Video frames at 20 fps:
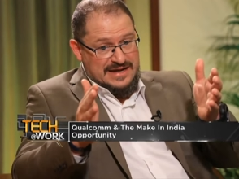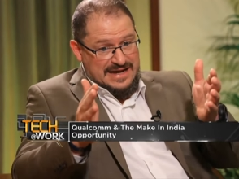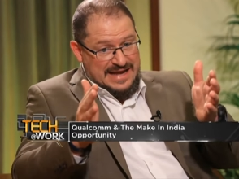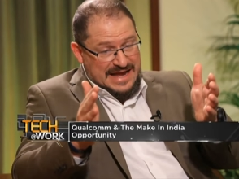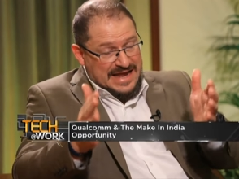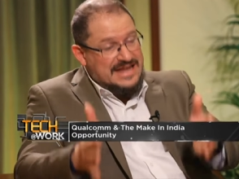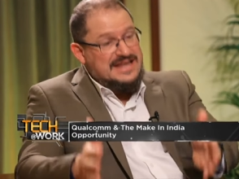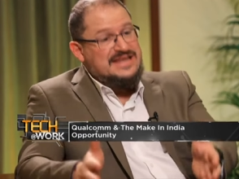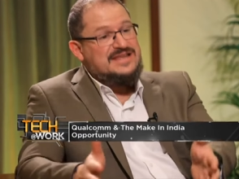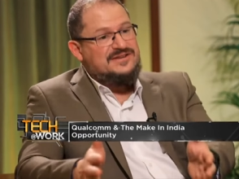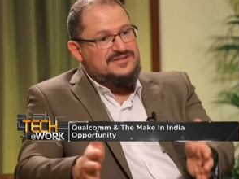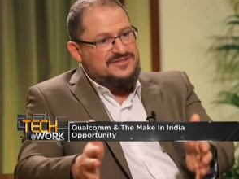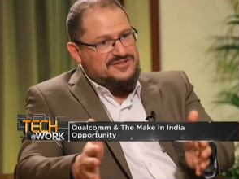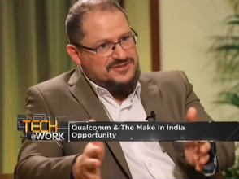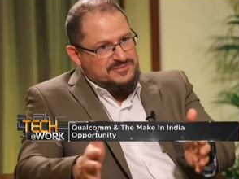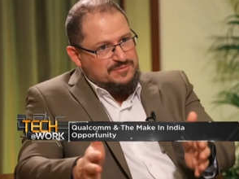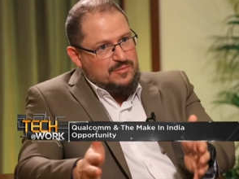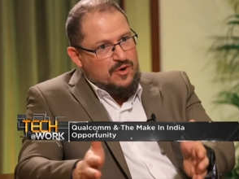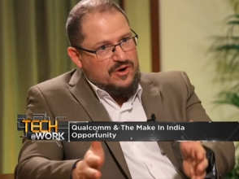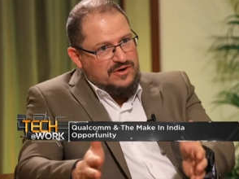Indian
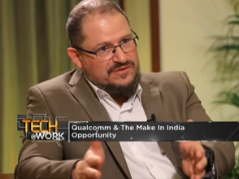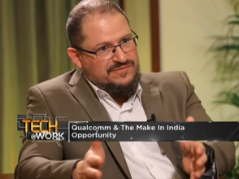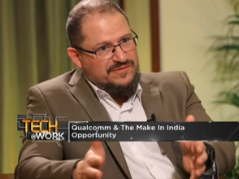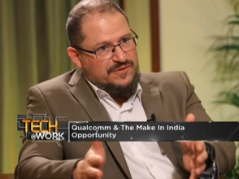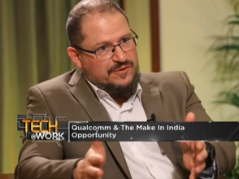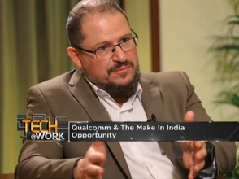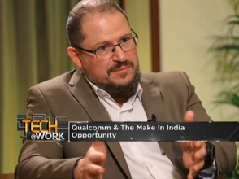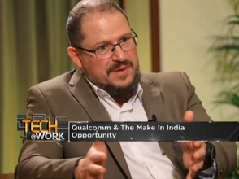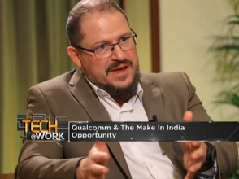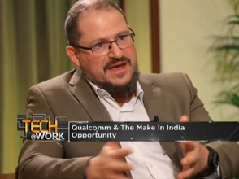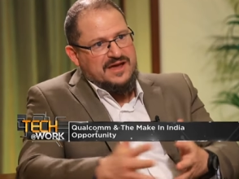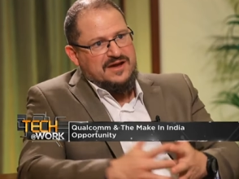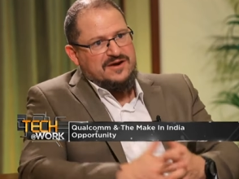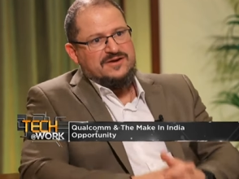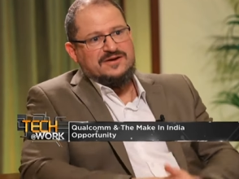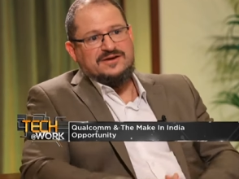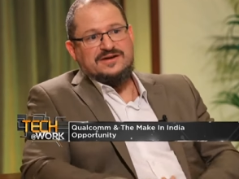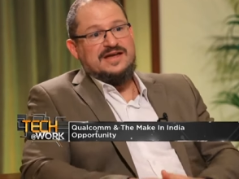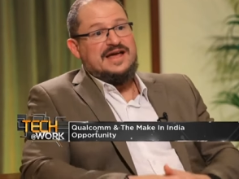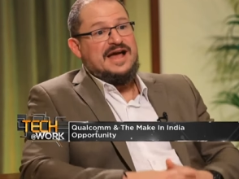smartphone
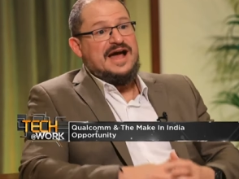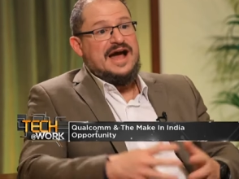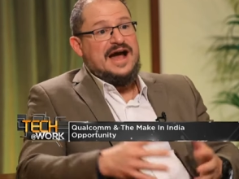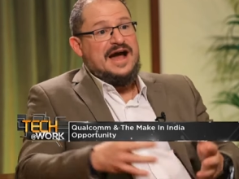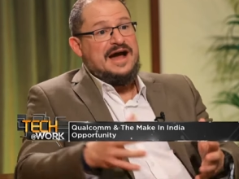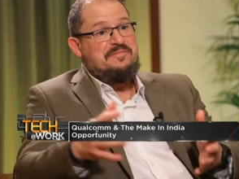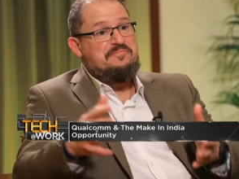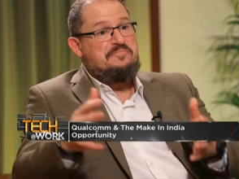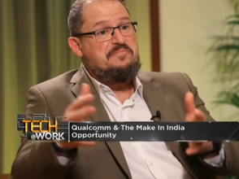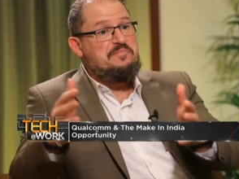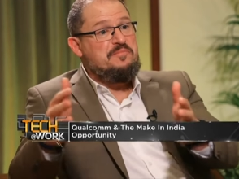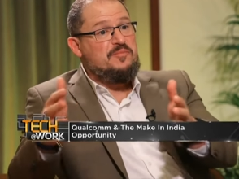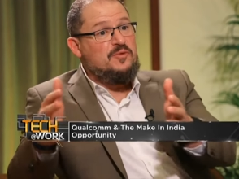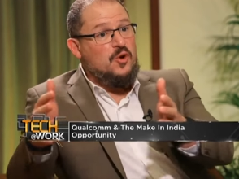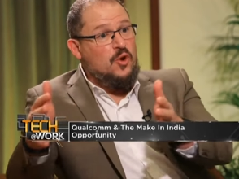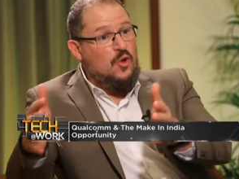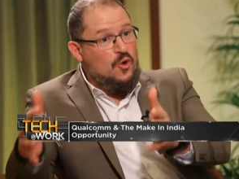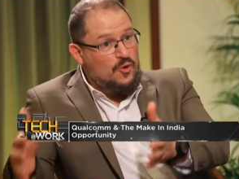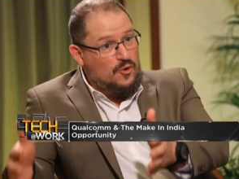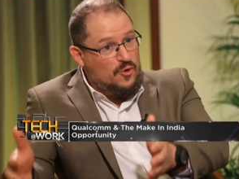maker, a
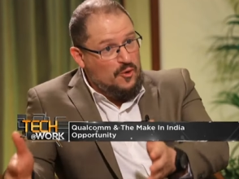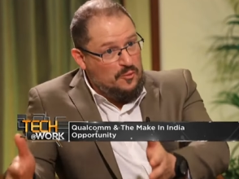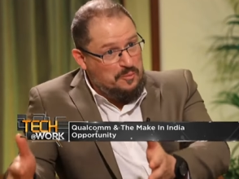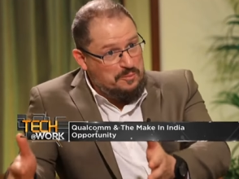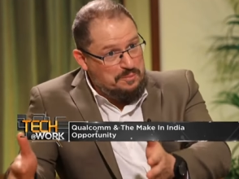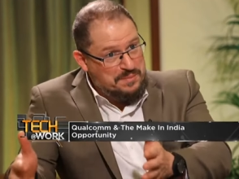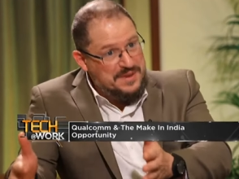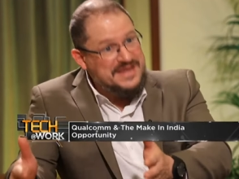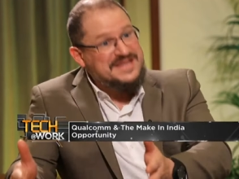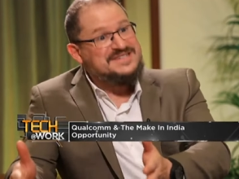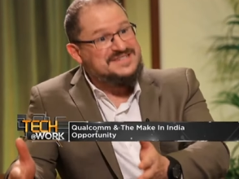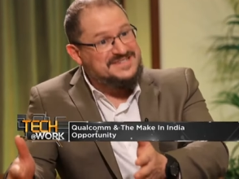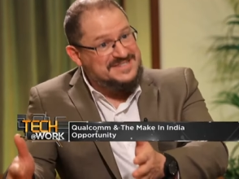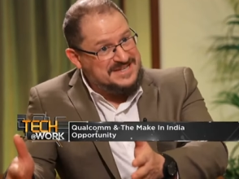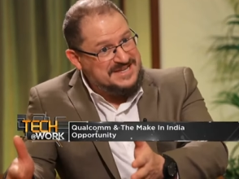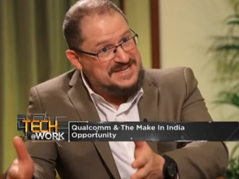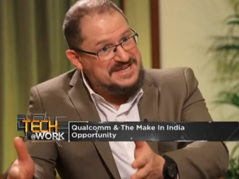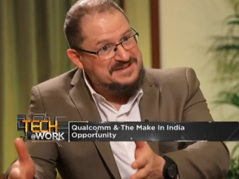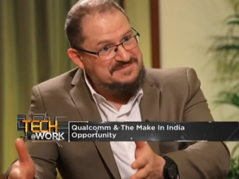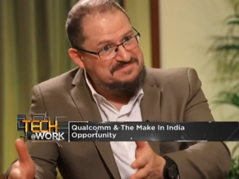local P
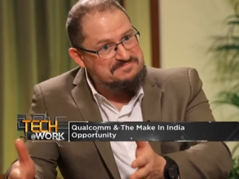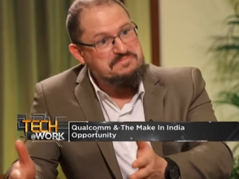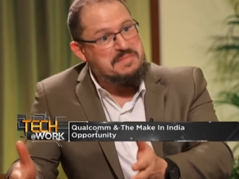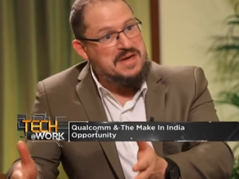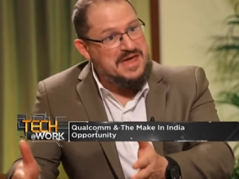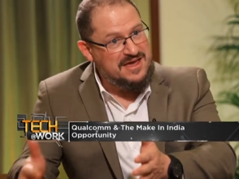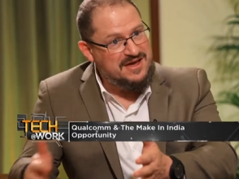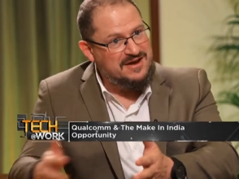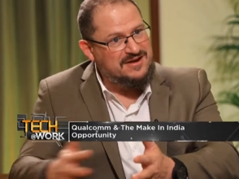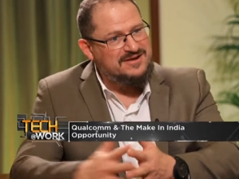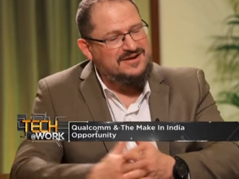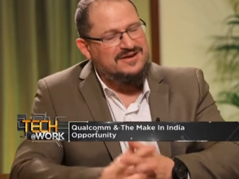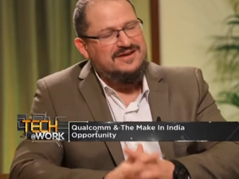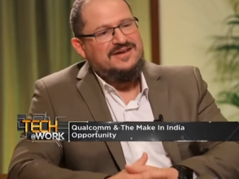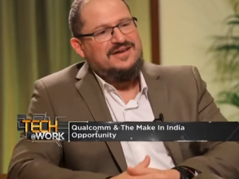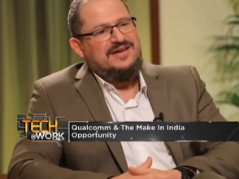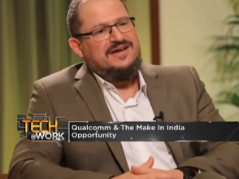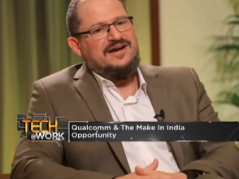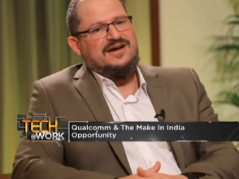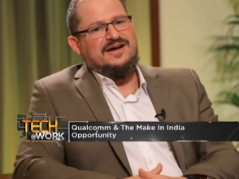C maker,
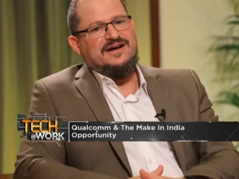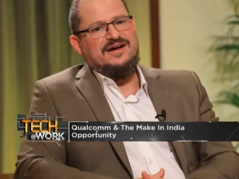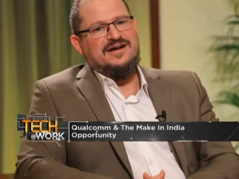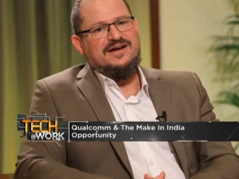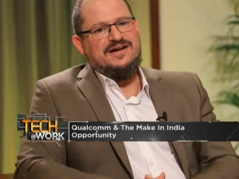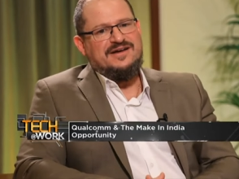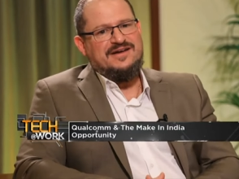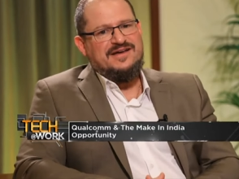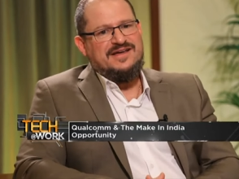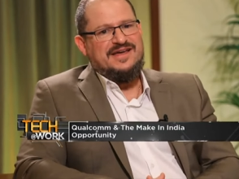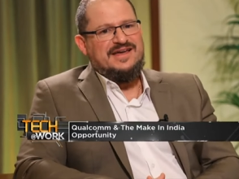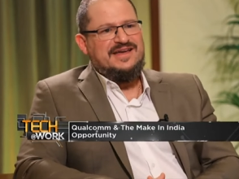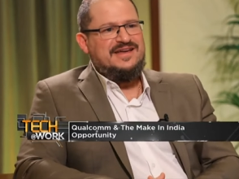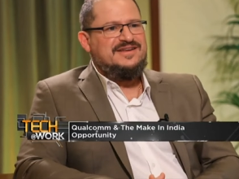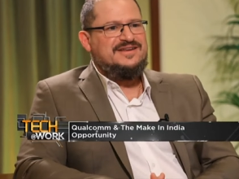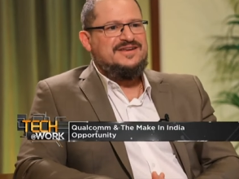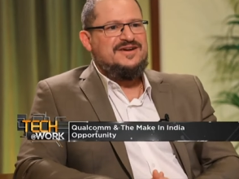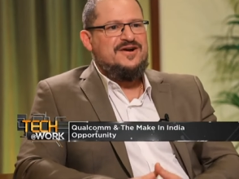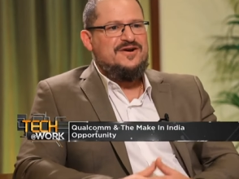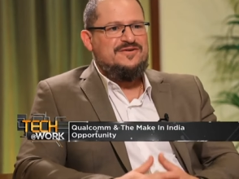uh,
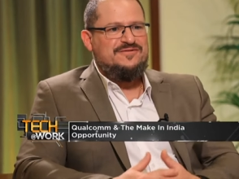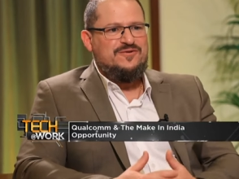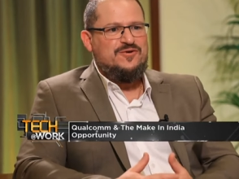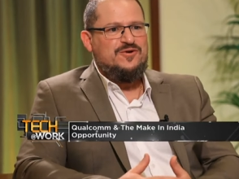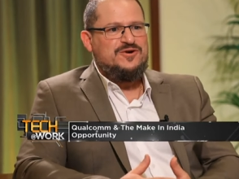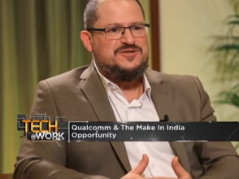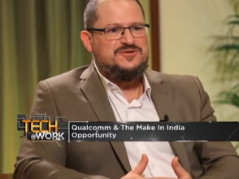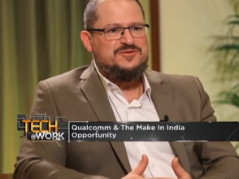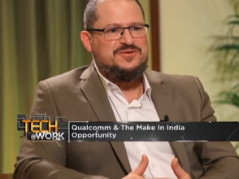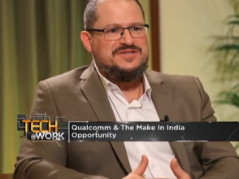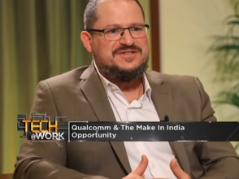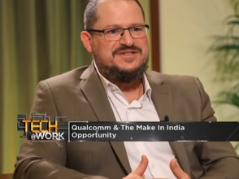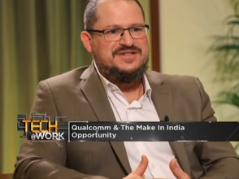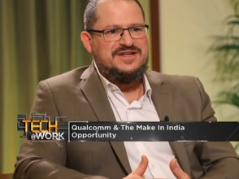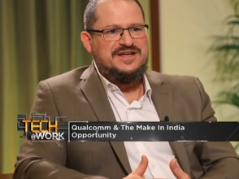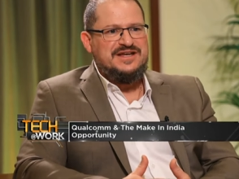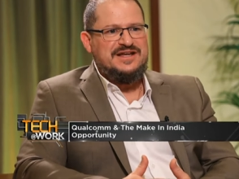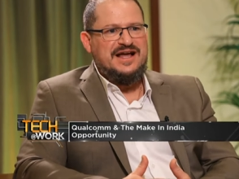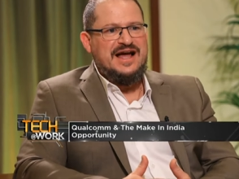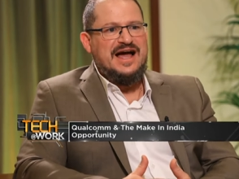and of course we
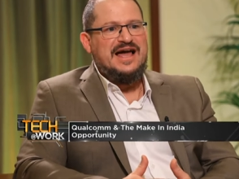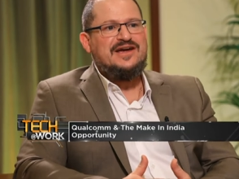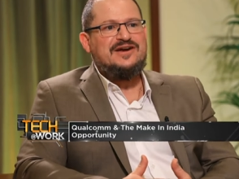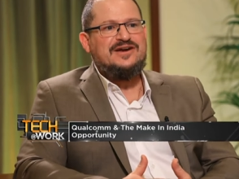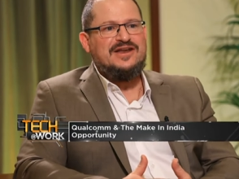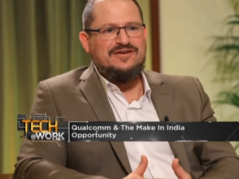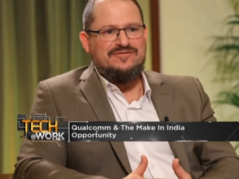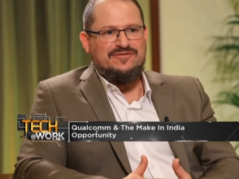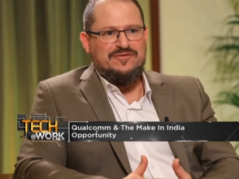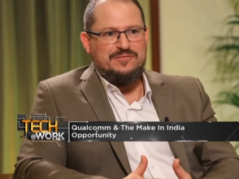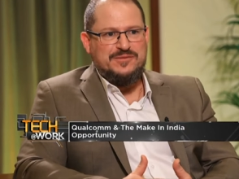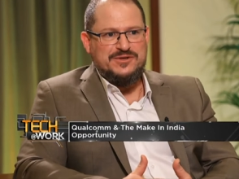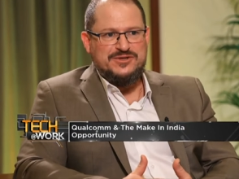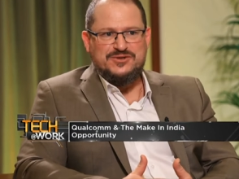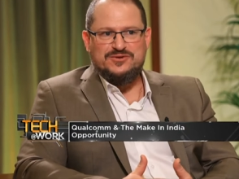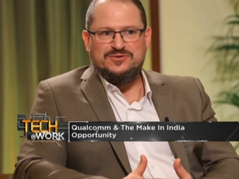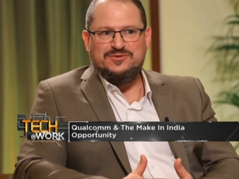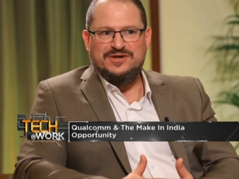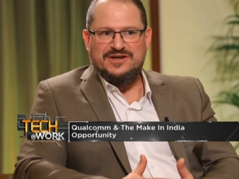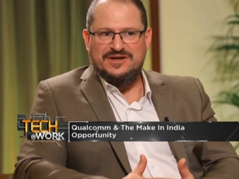see a higher level of
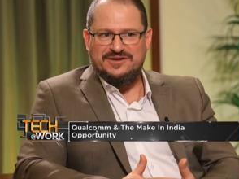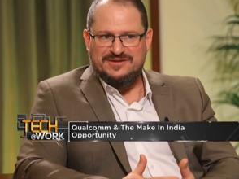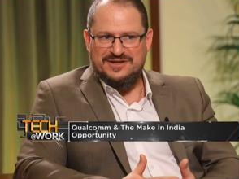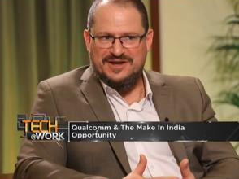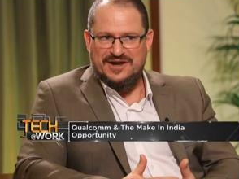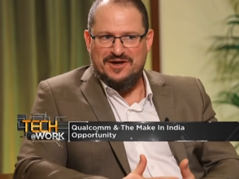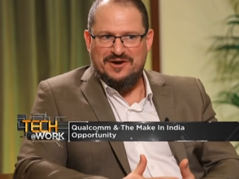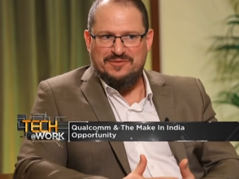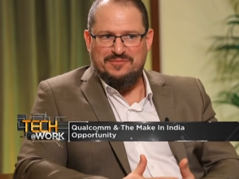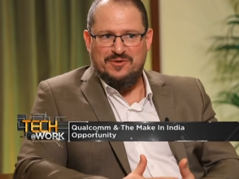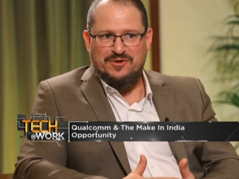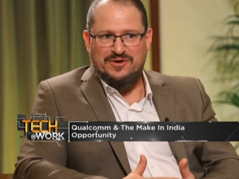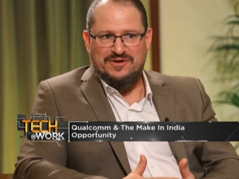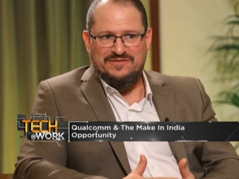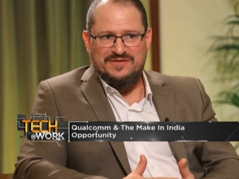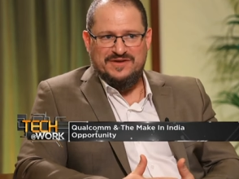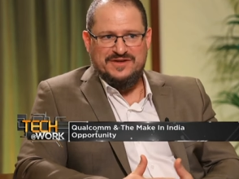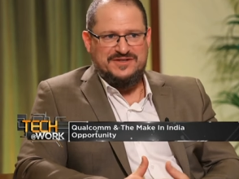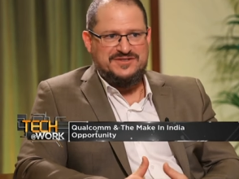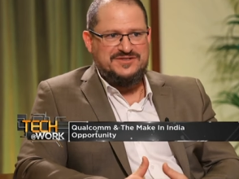maturity on the
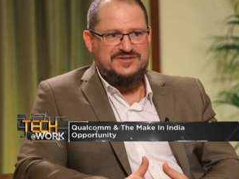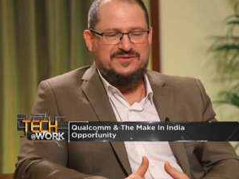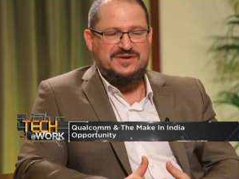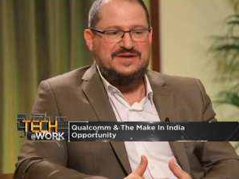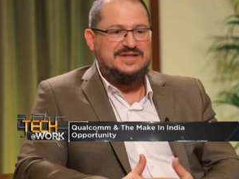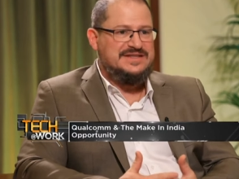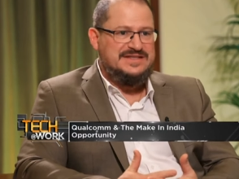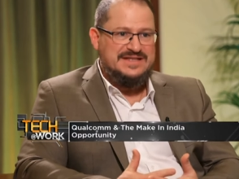automotive industry.